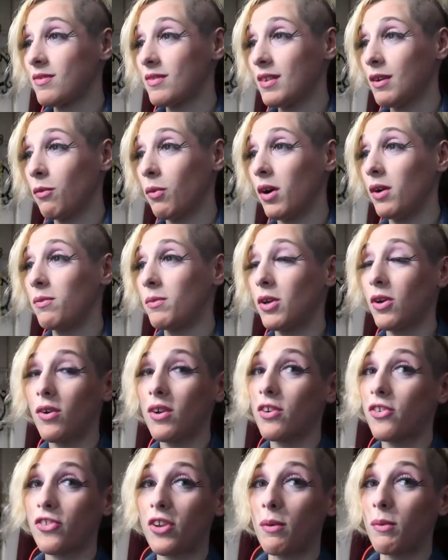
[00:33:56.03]
Well, you'll
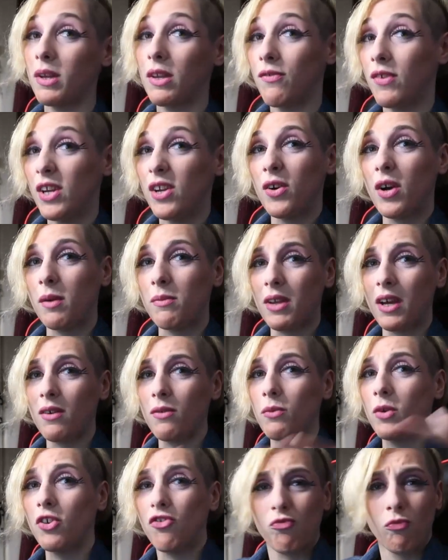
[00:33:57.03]
understand when the video comes out,
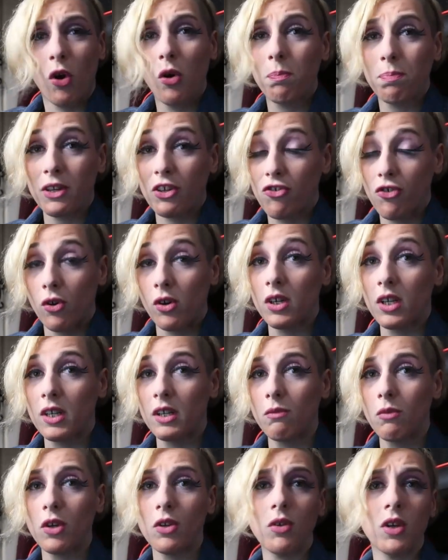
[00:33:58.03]
which won't be shortly.
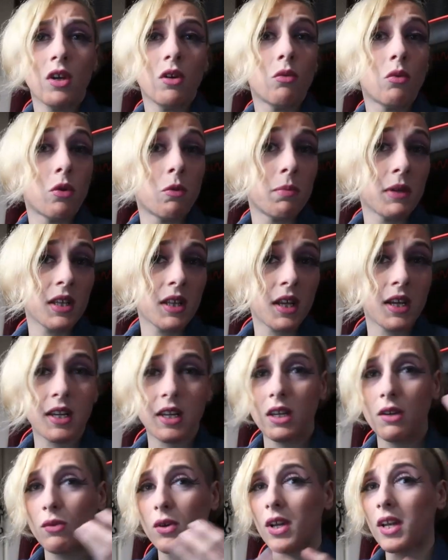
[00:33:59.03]
It would be like
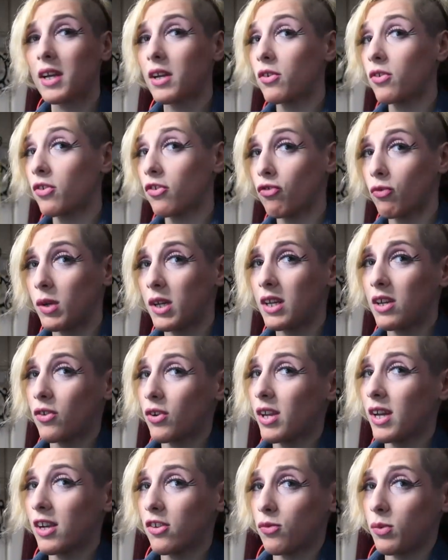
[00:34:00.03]
either later this week or
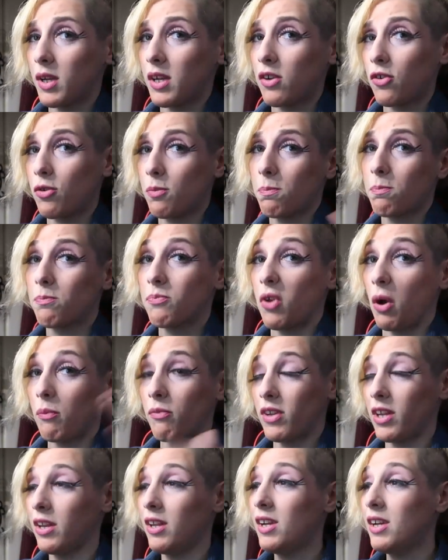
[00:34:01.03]
next week or
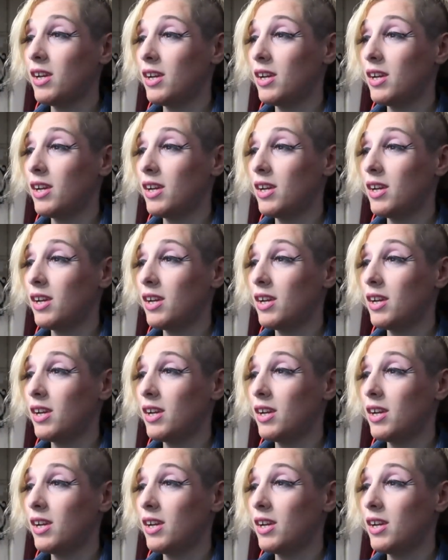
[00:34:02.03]
something.